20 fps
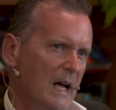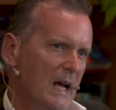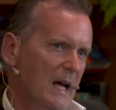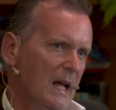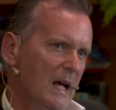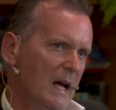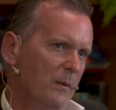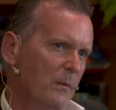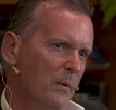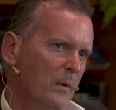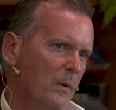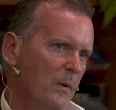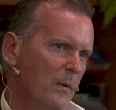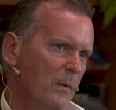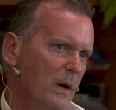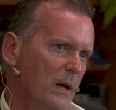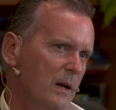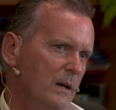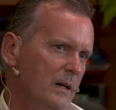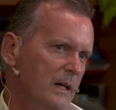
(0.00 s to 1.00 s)
uh, uh, and,
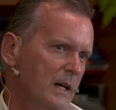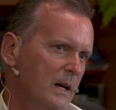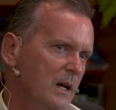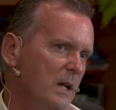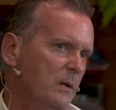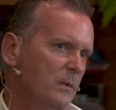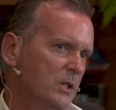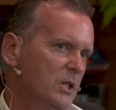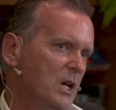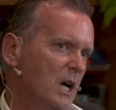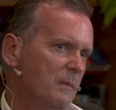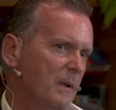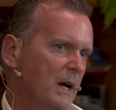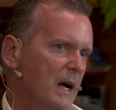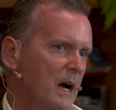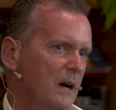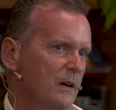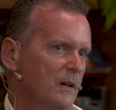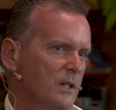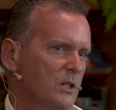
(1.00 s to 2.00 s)
and, clearly what John
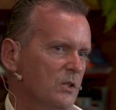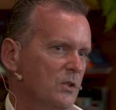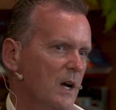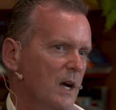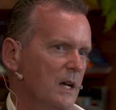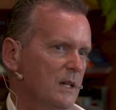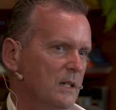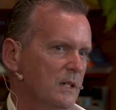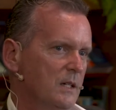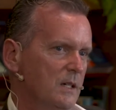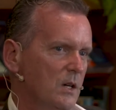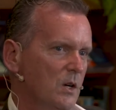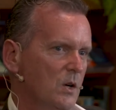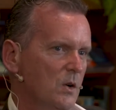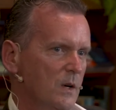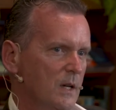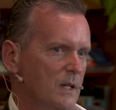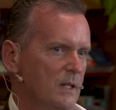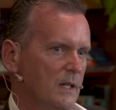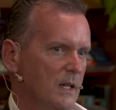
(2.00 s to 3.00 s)
McGahern has tried to
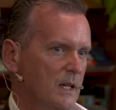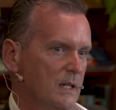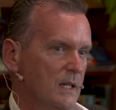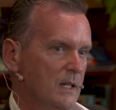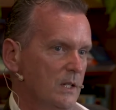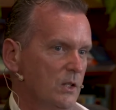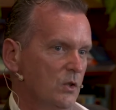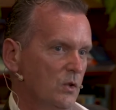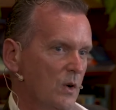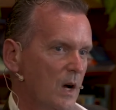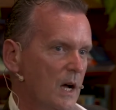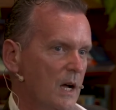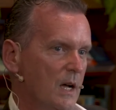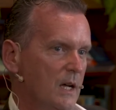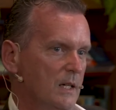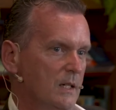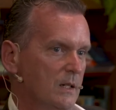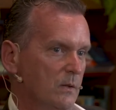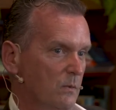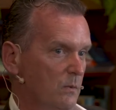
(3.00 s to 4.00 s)
do is, is he's
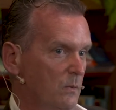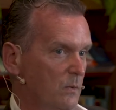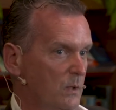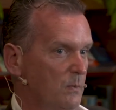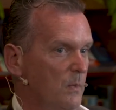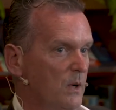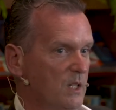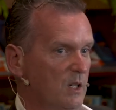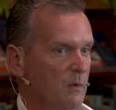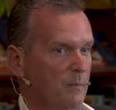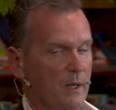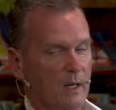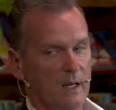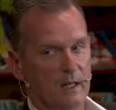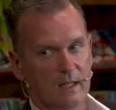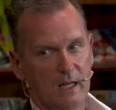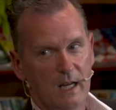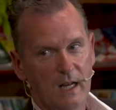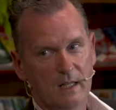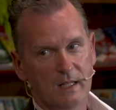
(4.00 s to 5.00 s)
tried, which must have been
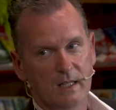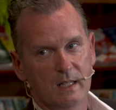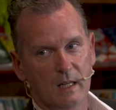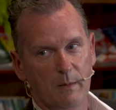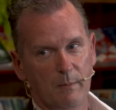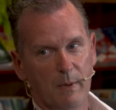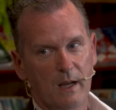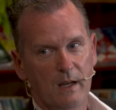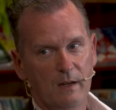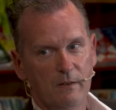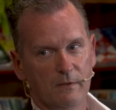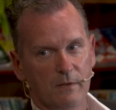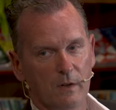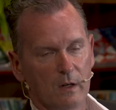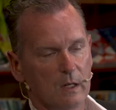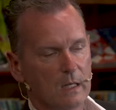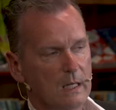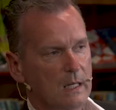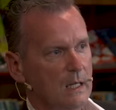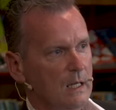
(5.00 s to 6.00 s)
intensely
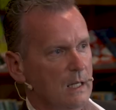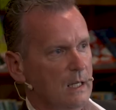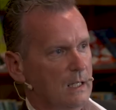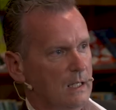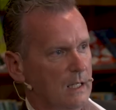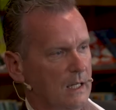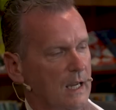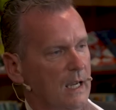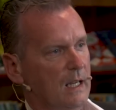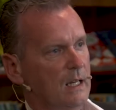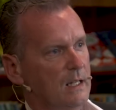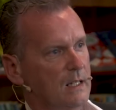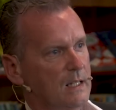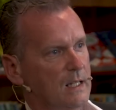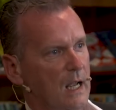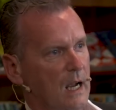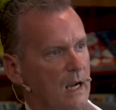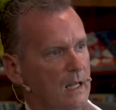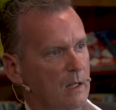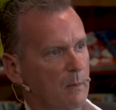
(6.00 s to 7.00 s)
painful, to get
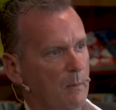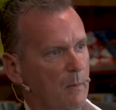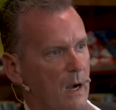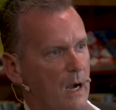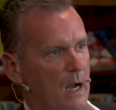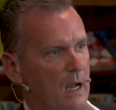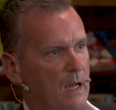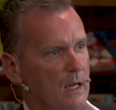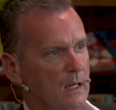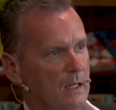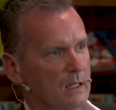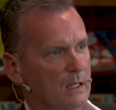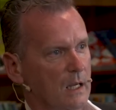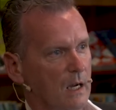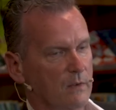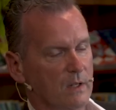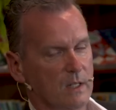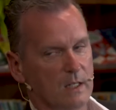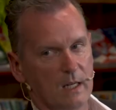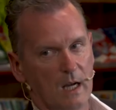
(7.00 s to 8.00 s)
inside the mind
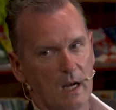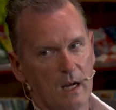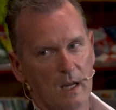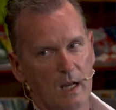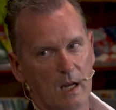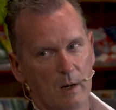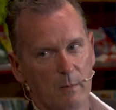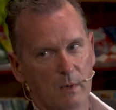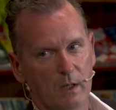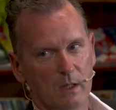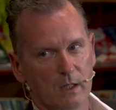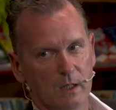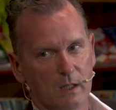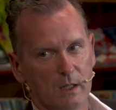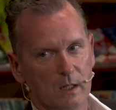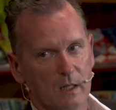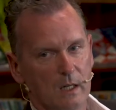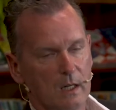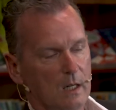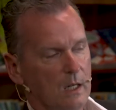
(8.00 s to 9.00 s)
of his dying mother,
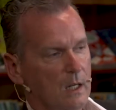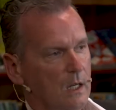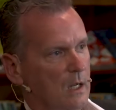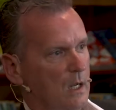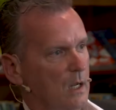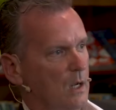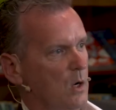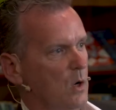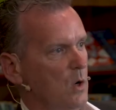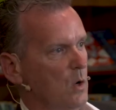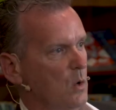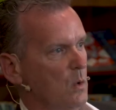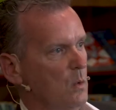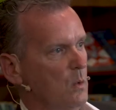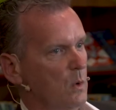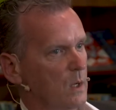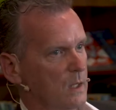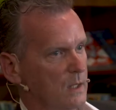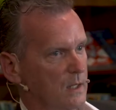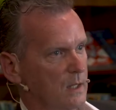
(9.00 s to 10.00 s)
who
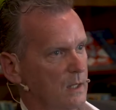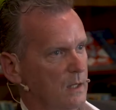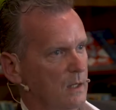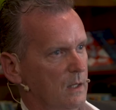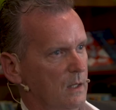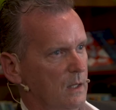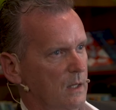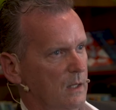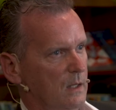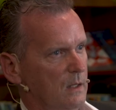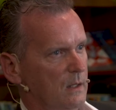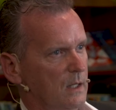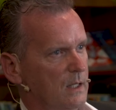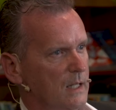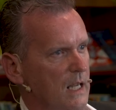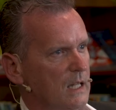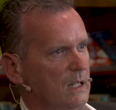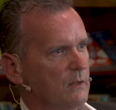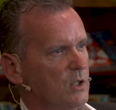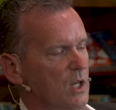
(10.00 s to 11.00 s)
was the
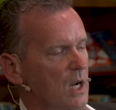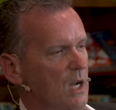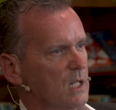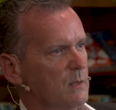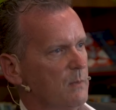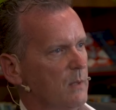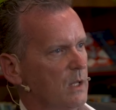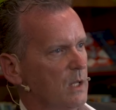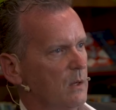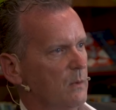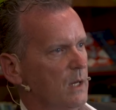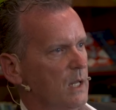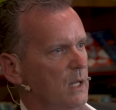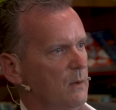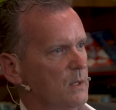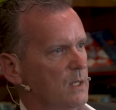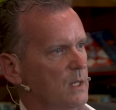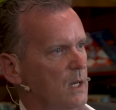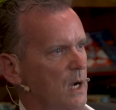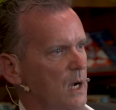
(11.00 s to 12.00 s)
death of John's mother when he
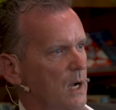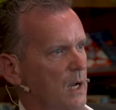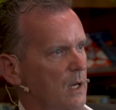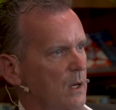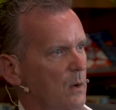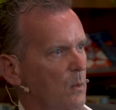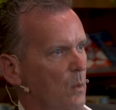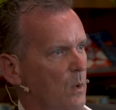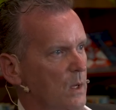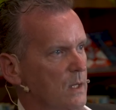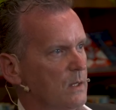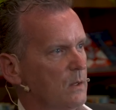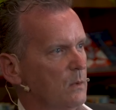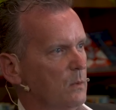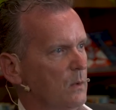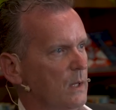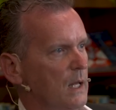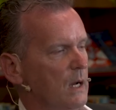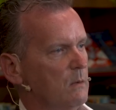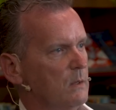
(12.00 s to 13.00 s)
was nine was,
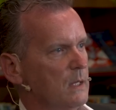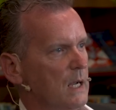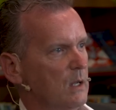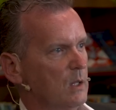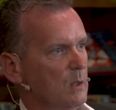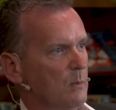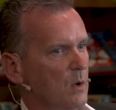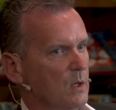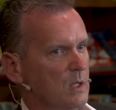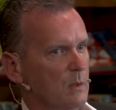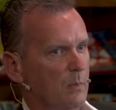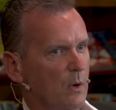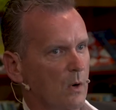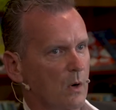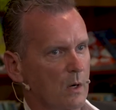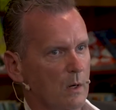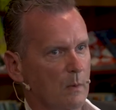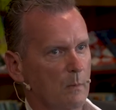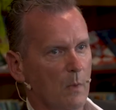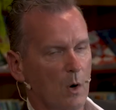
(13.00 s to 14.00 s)
without doubt, the most
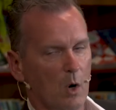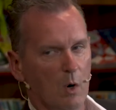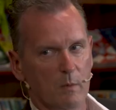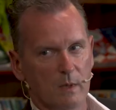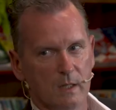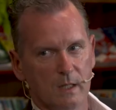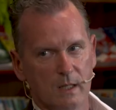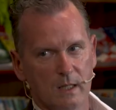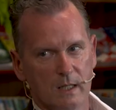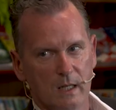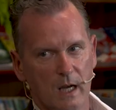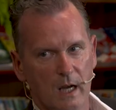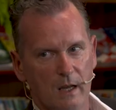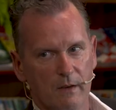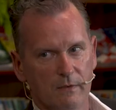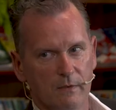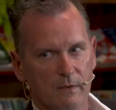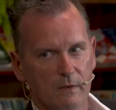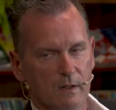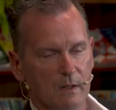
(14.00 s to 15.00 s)
important moment in his
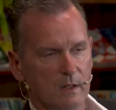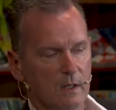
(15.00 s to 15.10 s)
life.